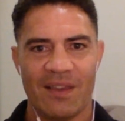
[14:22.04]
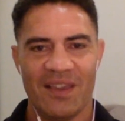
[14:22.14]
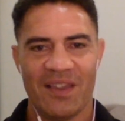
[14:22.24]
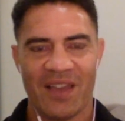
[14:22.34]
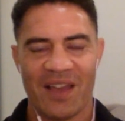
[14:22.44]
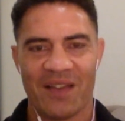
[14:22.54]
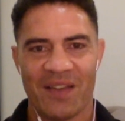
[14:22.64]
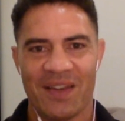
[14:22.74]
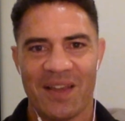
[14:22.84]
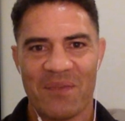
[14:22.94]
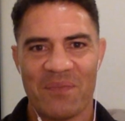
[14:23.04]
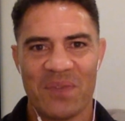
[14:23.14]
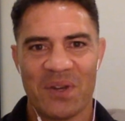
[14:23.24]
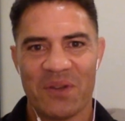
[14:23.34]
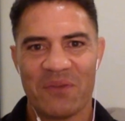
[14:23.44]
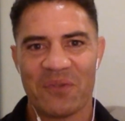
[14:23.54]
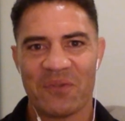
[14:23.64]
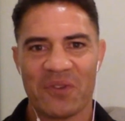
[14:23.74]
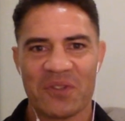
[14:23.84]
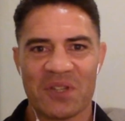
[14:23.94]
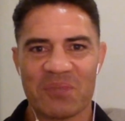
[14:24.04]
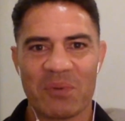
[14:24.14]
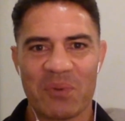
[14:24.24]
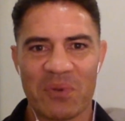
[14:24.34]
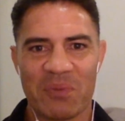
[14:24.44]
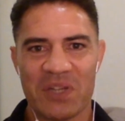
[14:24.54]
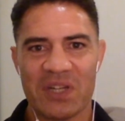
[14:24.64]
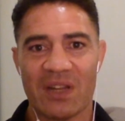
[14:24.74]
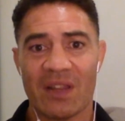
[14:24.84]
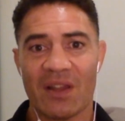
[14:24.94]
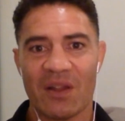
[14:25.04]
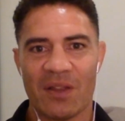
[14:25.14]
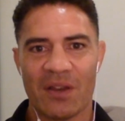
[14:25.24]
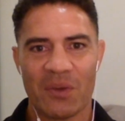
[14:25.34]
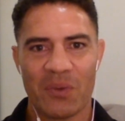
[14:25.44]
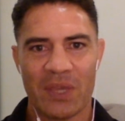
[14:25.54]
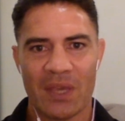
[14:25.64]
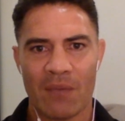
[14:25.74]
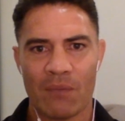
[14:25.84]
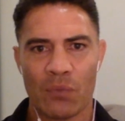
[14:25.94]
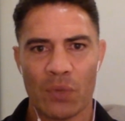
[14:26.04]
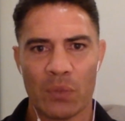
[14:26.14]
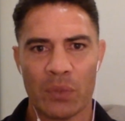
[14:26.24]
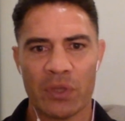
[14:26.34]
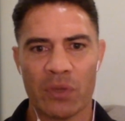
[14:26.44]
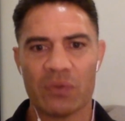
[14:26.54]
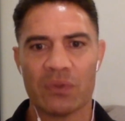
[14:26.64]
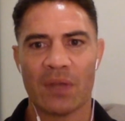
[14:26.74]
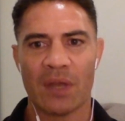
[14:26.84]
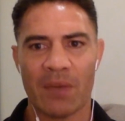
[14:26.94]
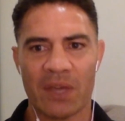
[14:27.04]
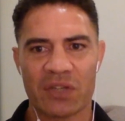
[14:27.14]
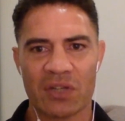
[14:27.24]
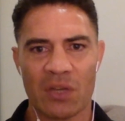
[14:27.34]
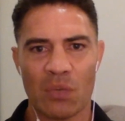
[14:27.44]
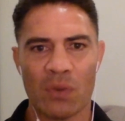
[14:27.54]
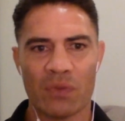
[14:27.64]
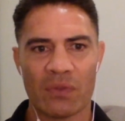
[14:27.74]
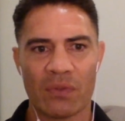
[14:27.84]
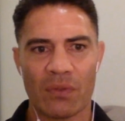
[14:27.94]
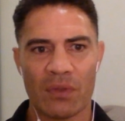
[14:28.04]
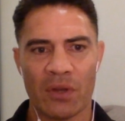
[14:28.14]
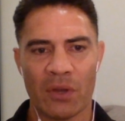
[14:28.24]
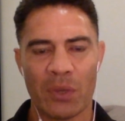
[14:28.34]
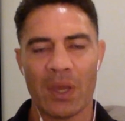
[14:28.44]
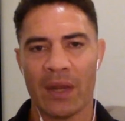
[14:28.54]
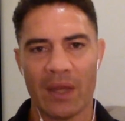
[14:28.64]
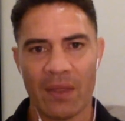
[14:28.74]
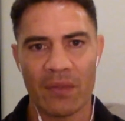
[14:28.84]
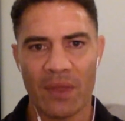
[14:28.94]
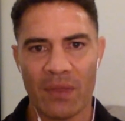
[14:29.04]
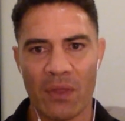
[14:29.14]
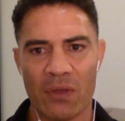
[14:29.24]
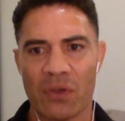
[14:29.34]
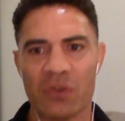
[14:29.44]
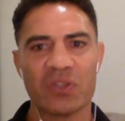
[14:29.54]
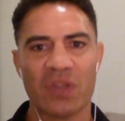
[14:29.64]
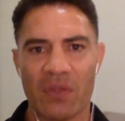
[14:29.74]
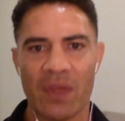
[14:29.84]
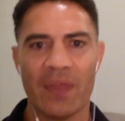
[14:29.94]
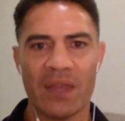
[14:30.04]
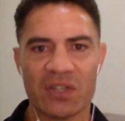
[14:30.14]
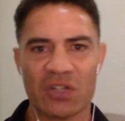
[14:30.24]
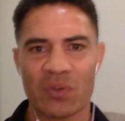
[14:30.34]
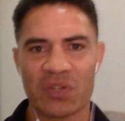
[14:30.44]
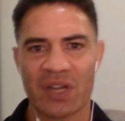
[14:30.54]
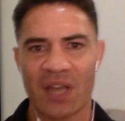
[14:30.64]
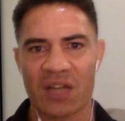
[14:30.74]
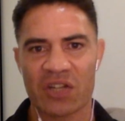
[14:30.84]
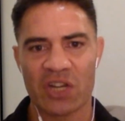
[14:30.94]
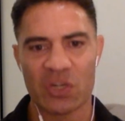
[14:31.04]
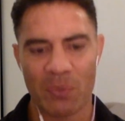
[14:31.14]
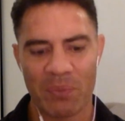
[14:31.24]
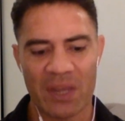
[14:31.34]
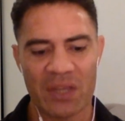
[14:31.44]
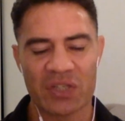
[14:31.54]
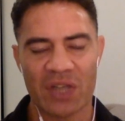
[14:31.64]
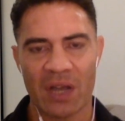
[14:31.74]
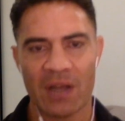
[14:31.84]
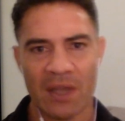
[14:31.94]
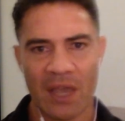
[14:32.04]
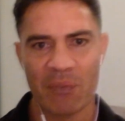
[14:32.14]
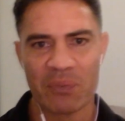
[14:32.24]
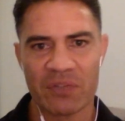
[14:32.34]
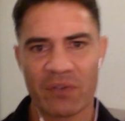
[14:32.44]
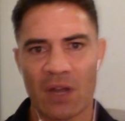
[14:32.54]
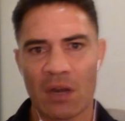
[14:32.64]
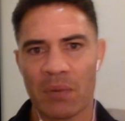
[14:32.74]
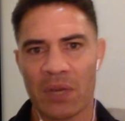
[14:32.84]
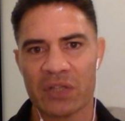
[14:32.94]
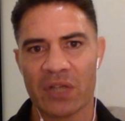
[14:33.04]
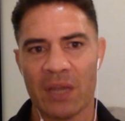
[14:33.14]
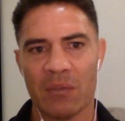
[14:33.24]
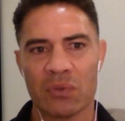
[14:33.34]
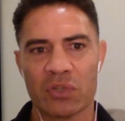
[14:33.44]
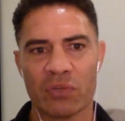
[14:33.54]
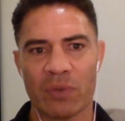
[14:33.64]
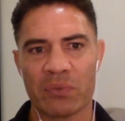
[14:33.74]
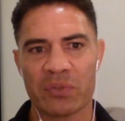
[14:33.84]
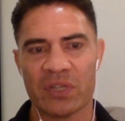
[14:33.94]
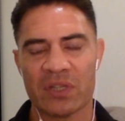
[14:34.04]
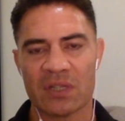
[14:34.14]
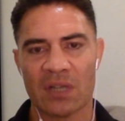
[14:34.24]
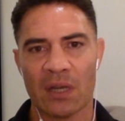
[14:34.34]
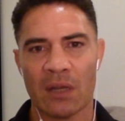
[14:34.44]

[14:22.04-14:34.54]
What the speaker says: Yeah, they are, and firstly, it's probably worth mentioning that we don't actually want that situation can't change where players our Pacific Island players are able to represent